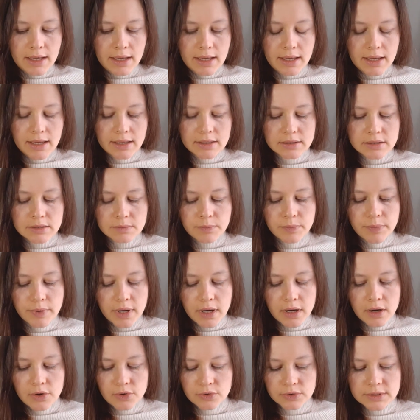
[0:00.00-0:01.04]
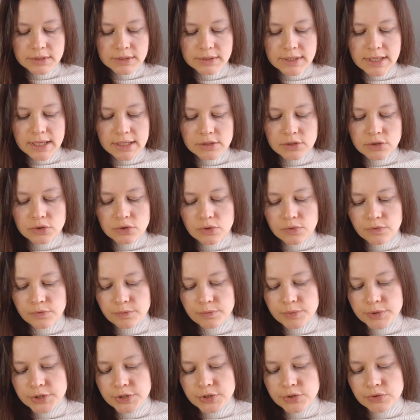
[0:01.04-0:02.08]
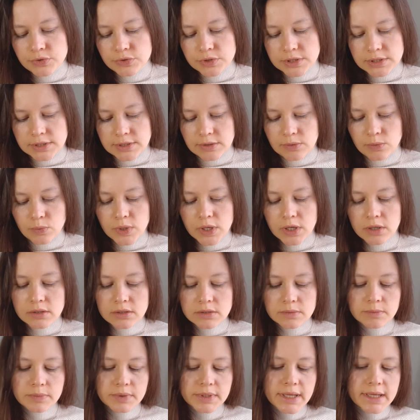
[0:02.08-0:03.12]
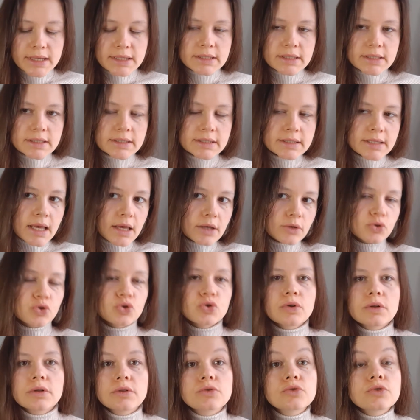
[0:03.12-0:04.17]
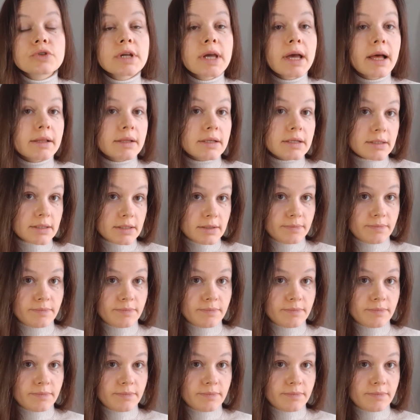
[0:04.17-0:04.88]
And about letter of beauty, we contemplate a sensual reality